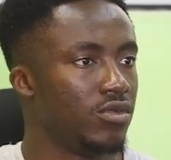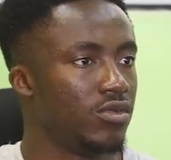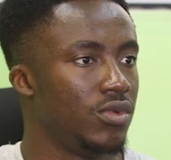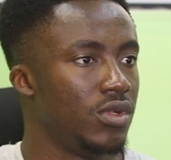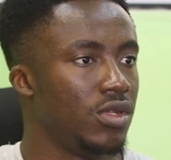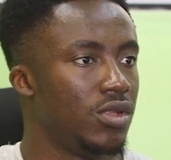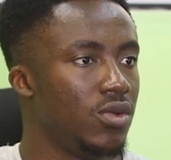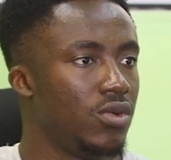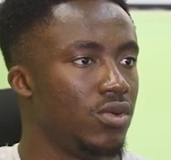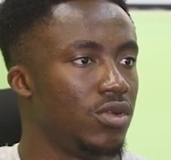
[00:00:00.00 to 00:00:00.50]

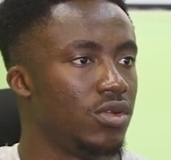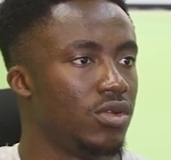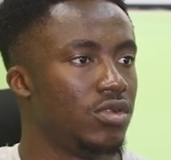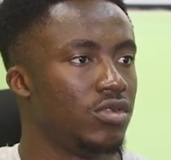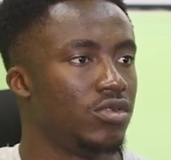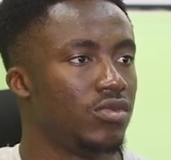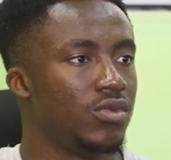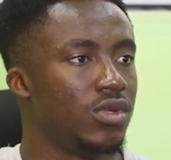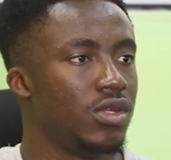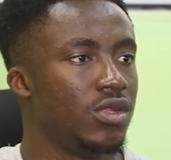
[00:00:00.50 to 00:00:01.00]

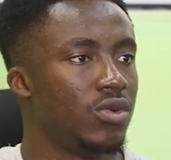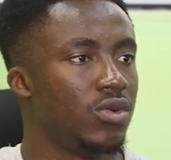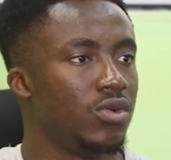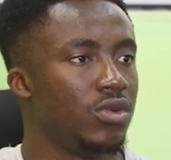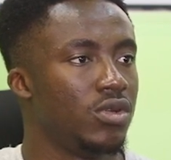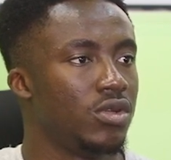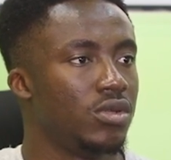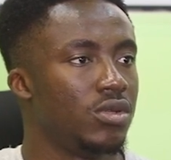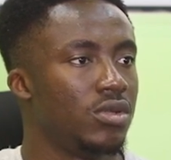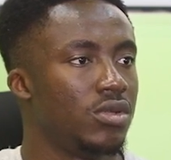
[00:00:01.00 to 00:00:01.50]
It's
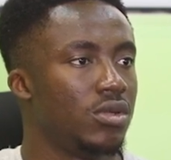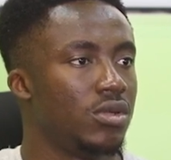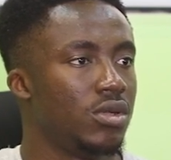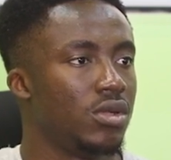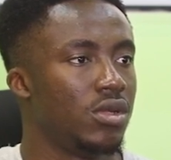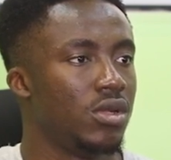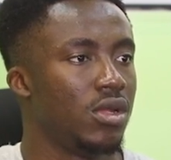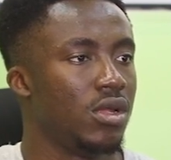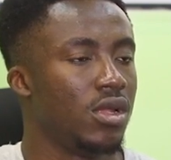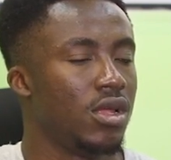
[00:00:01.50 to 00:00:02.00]
reloading.
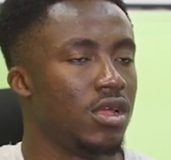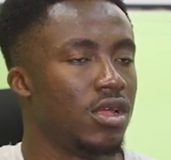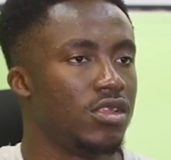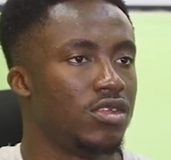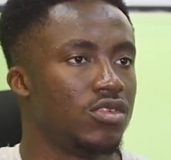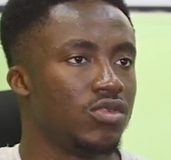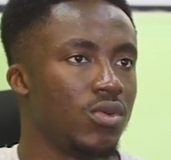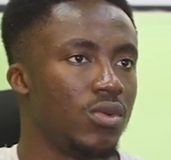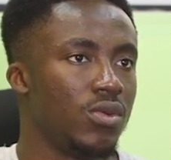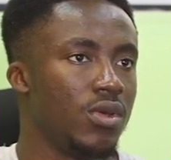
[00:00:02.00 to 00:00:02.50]

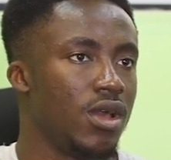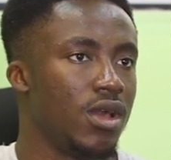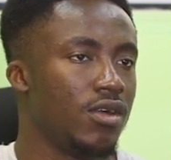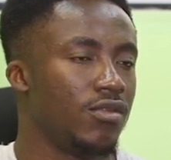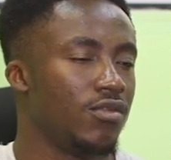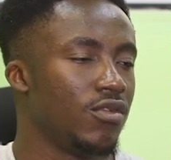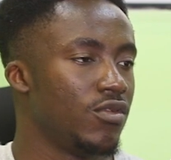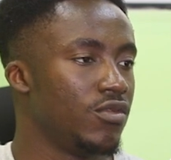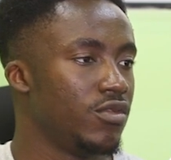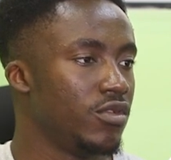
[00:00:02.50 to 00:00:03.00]
This is what we
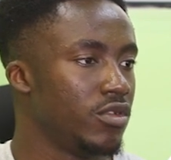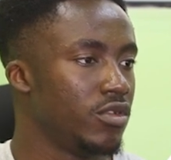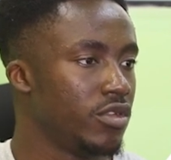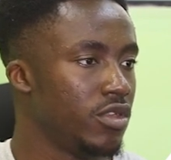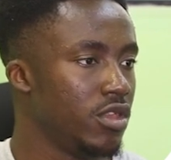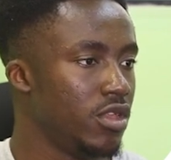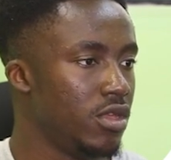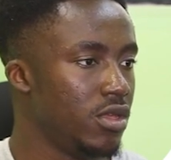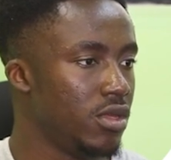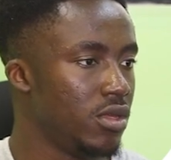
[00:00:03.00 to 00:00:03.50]
have.
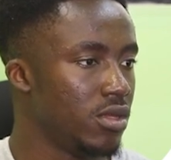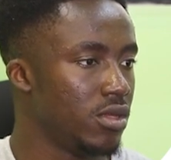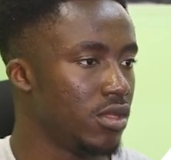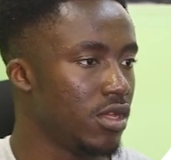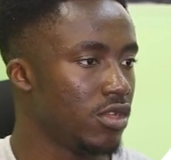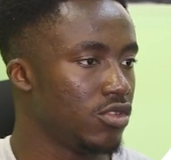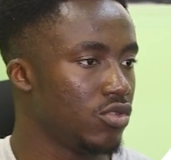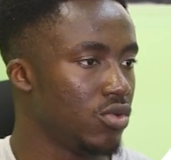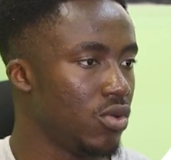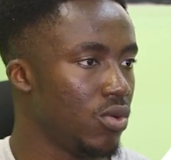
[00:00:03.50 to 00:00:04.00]
Obviously,
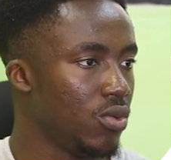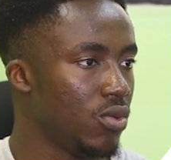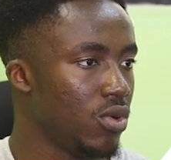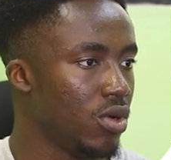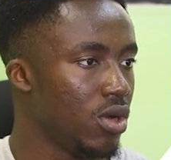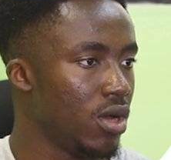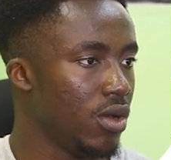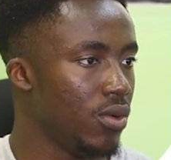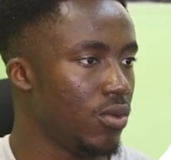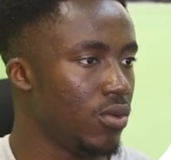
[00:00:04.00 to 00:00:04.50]
that's not
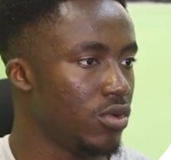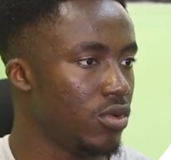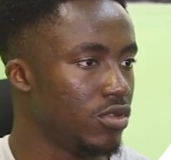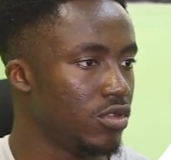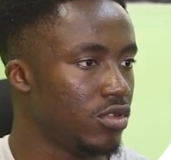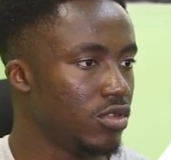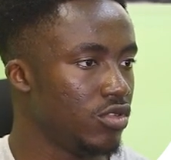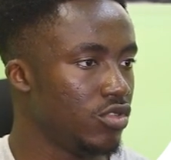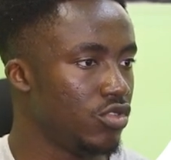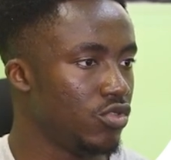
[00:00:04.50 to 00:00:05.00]
what I
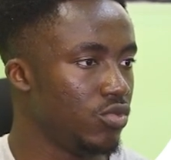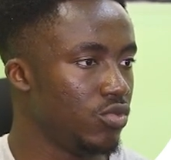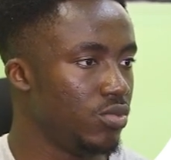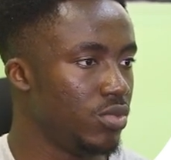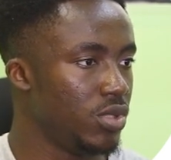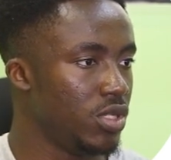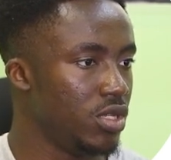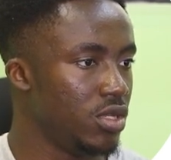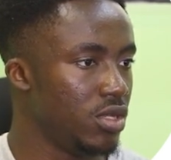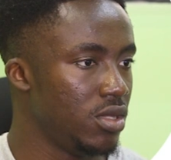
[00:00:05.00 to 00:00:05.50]
want it to
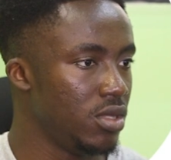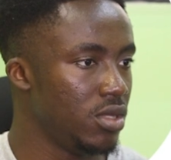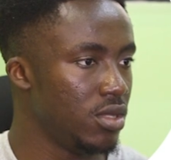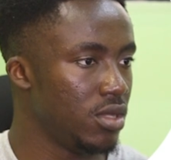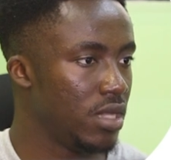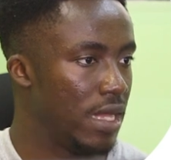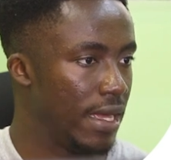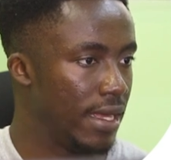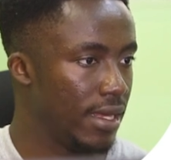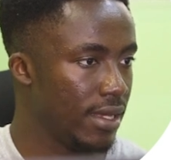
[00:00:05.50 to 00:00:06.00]
be
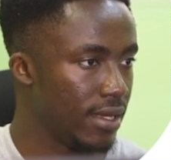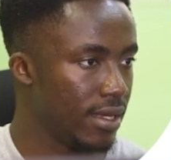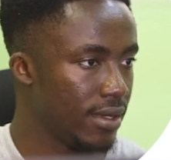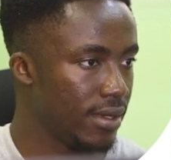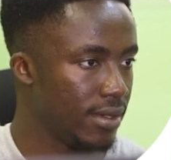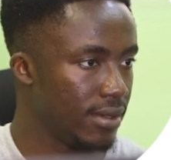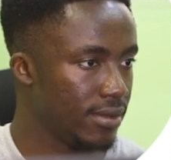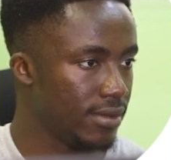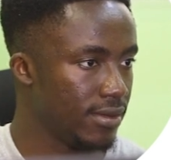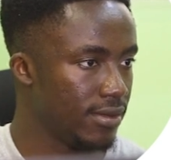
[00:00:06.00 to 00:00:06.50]

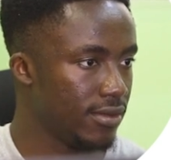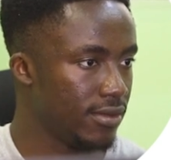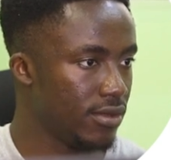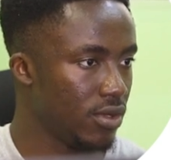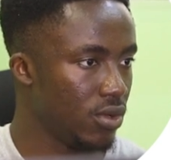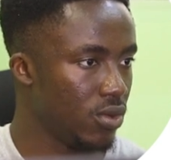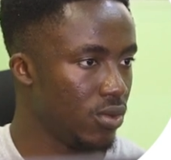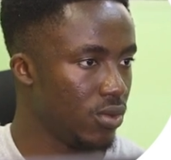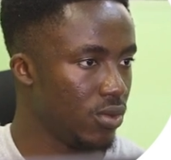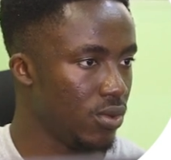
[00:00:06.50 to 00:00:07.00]
like.
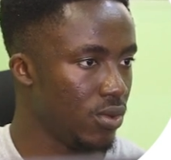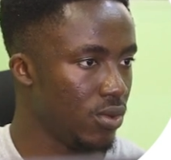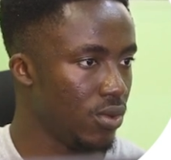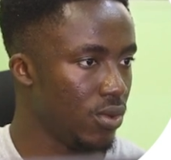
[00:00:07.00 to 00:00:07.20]
So